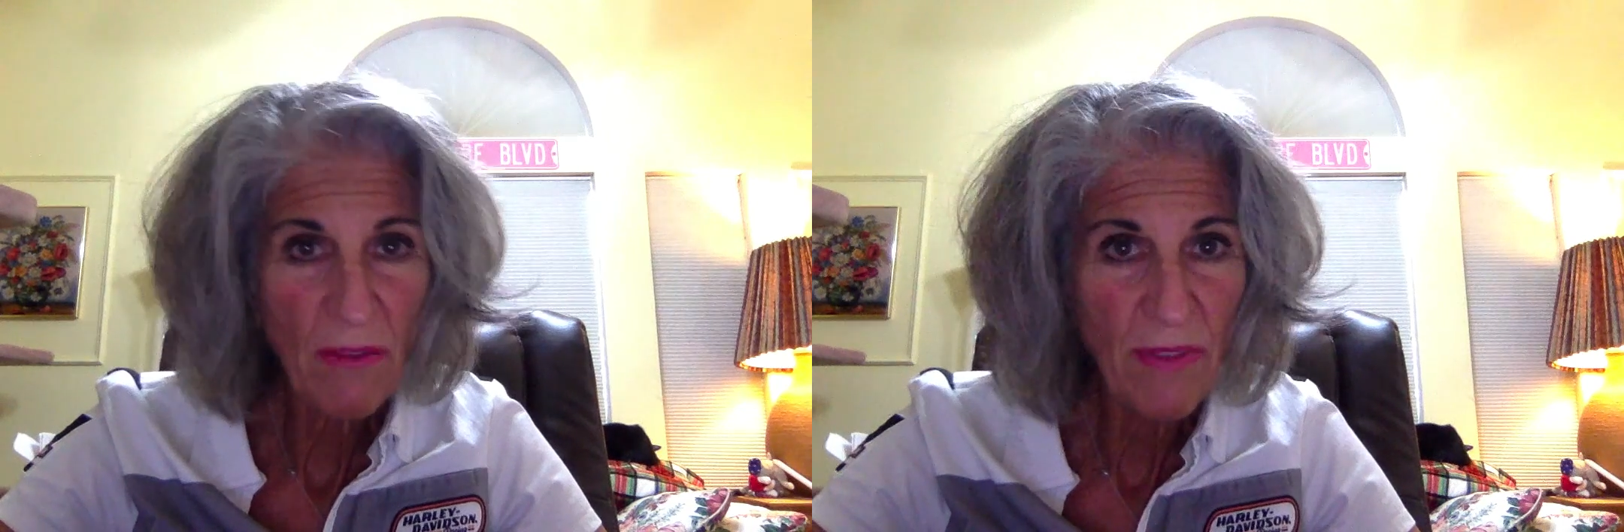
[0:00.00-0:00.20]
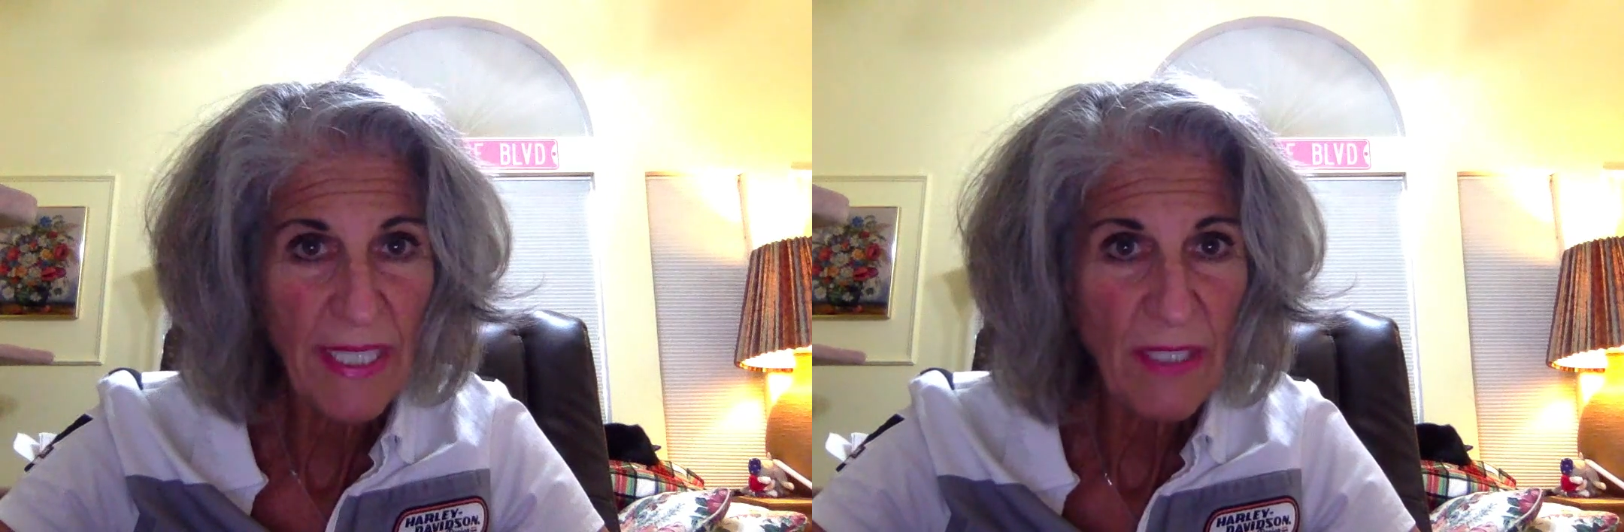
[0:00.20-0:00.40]

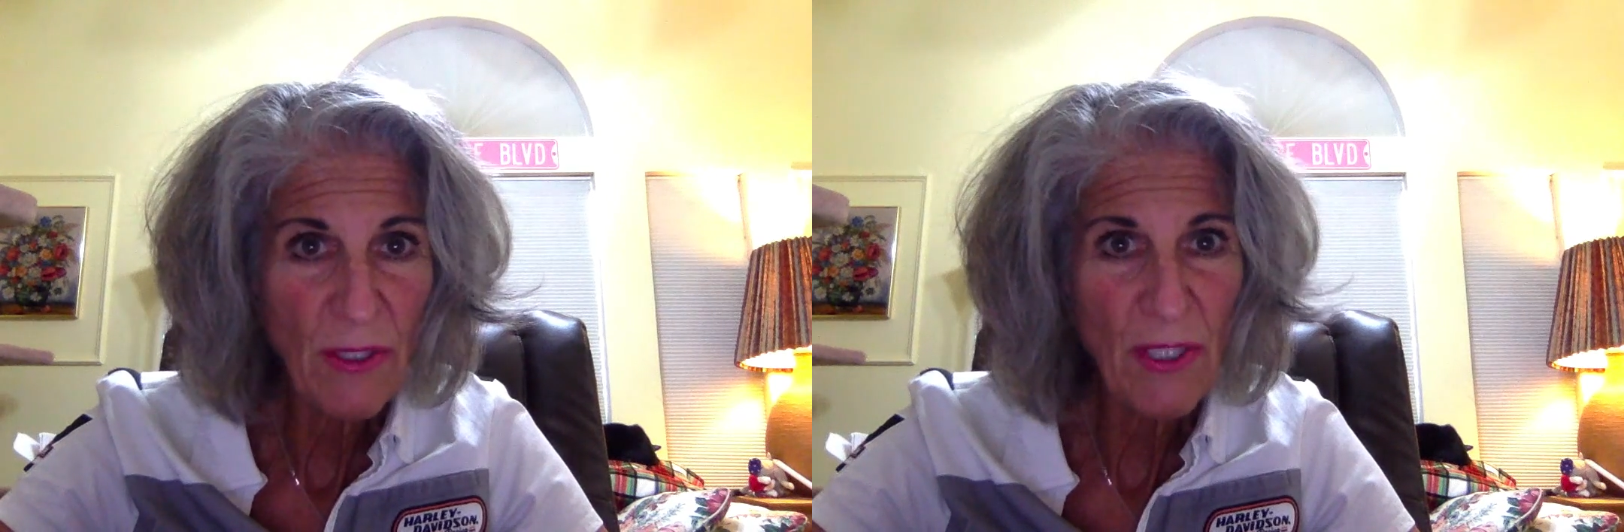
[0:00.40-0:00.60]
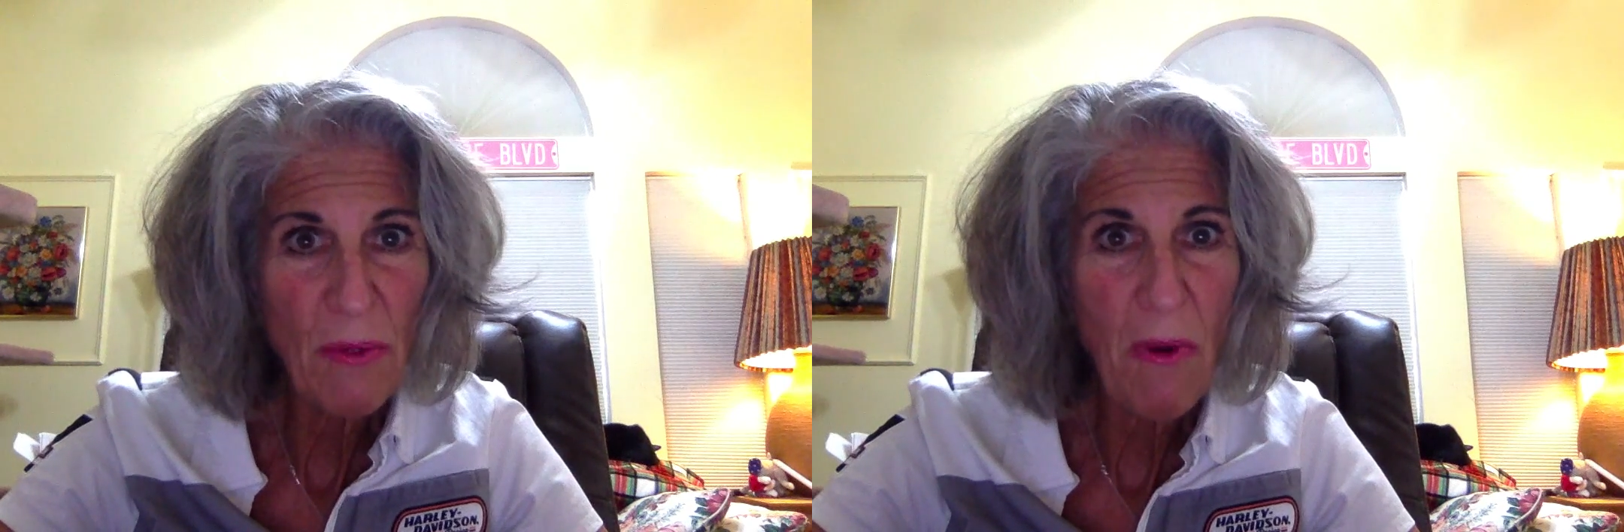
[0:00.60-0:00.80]
of leader
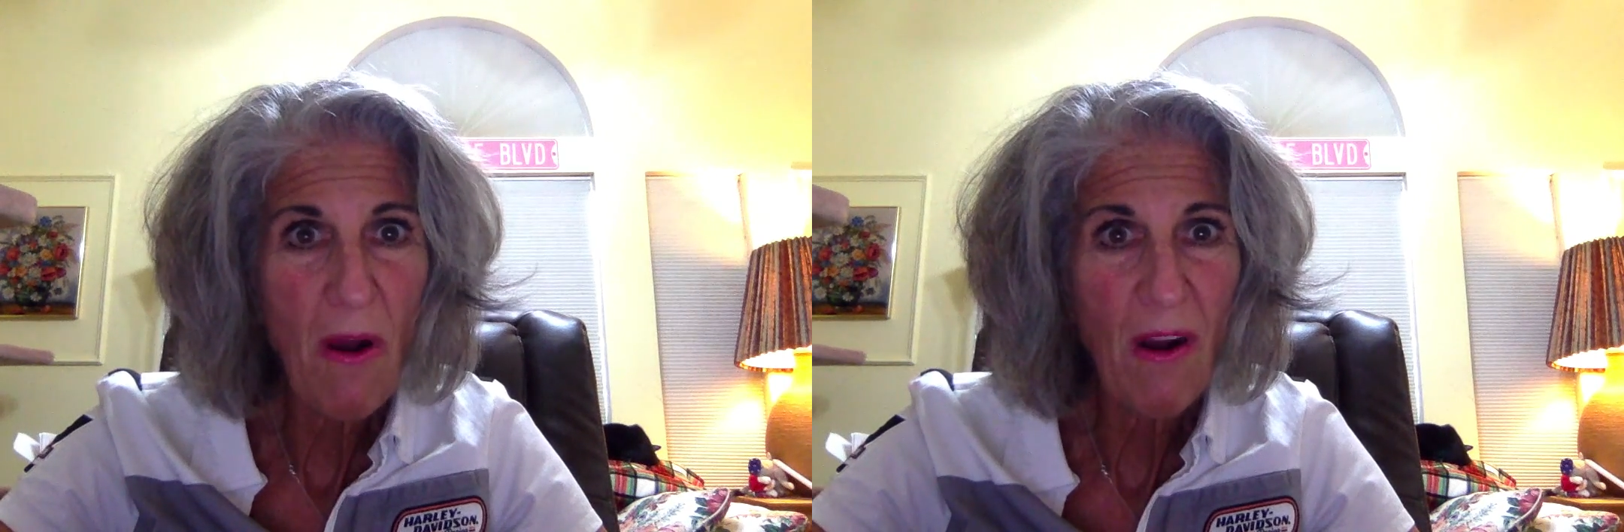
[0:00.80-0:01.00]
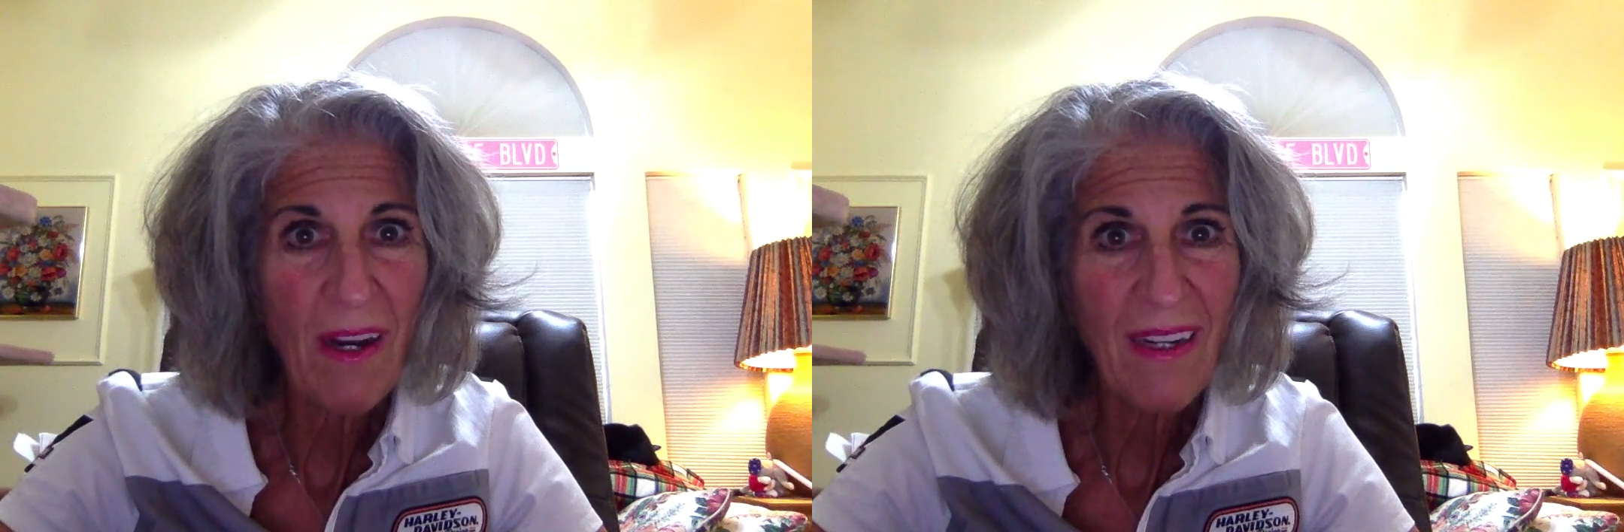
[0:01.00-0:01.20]
you
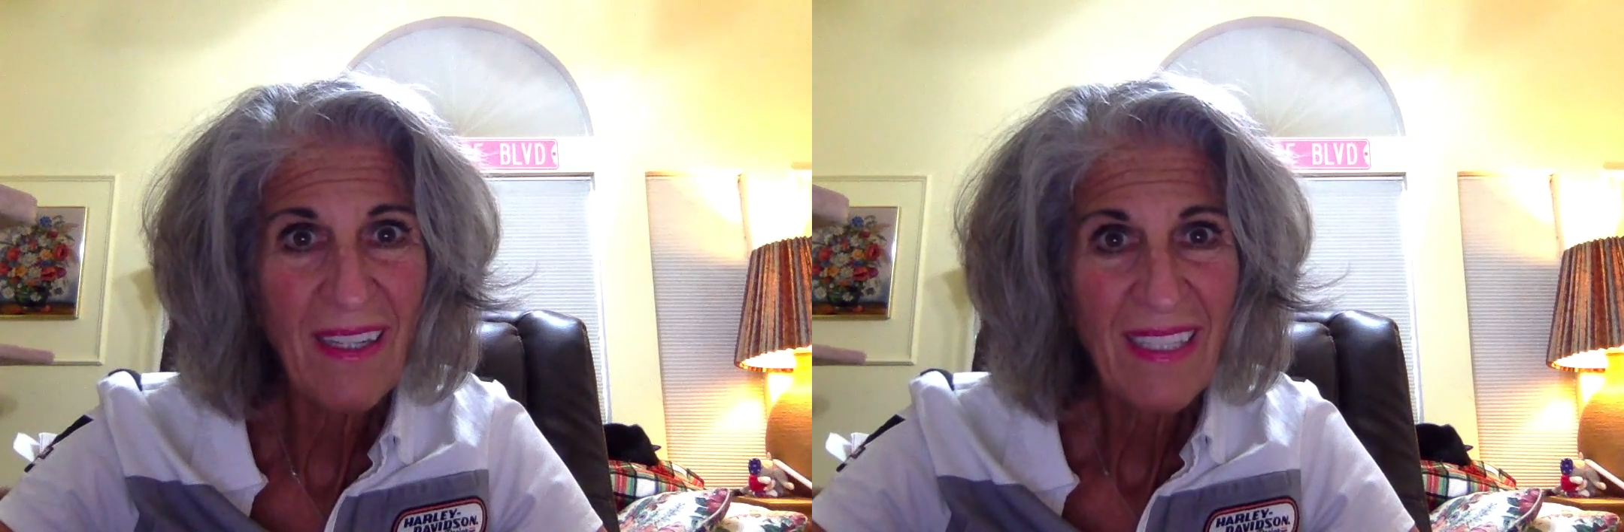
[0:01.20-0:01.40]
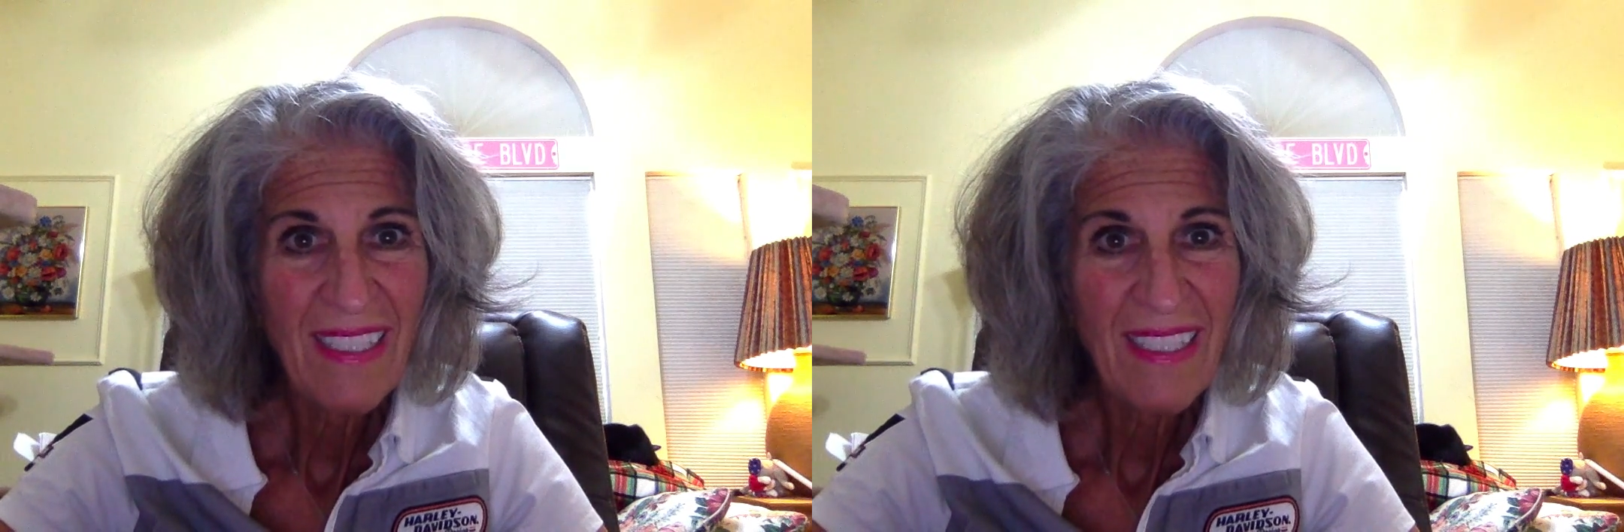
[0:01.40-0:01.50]
are,